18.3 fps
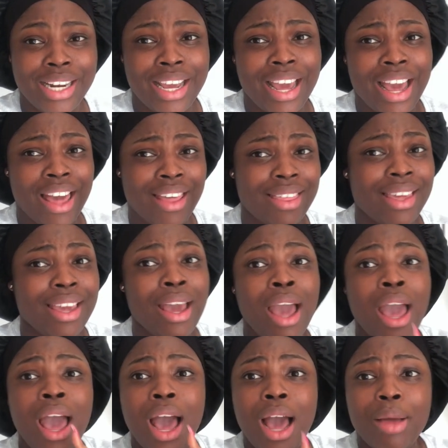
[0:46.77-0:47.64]
I think
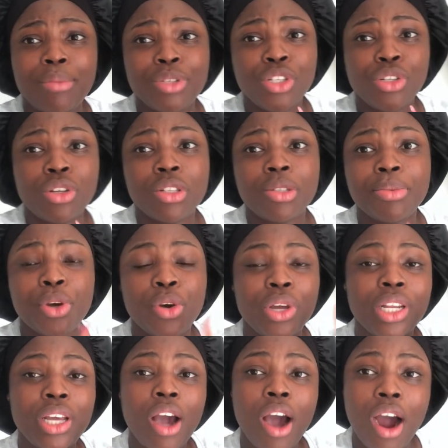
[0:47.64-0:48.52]
I'm just going to be going
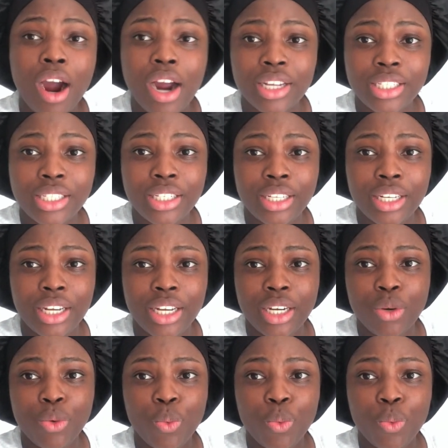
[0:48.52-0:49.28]
karting